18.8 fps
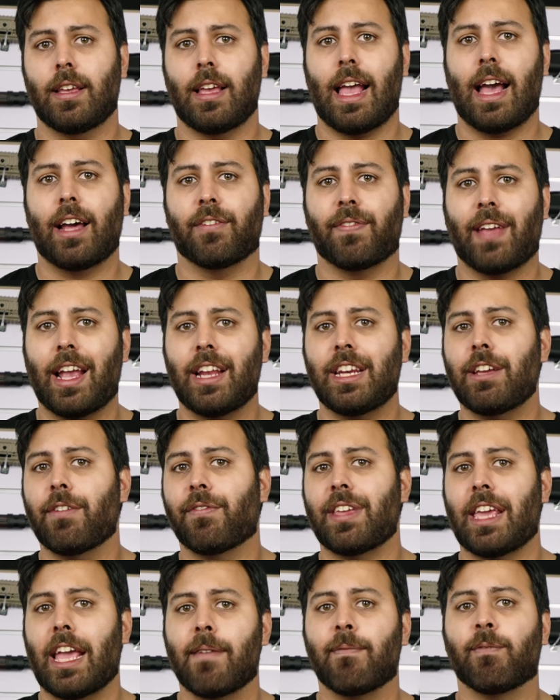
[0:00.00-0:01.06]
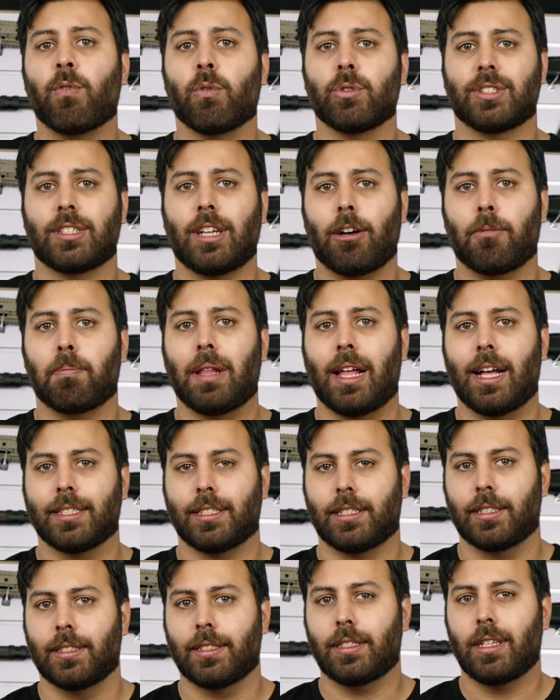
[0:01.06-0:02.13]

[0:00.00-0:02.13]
out of any of the M4 style blasters.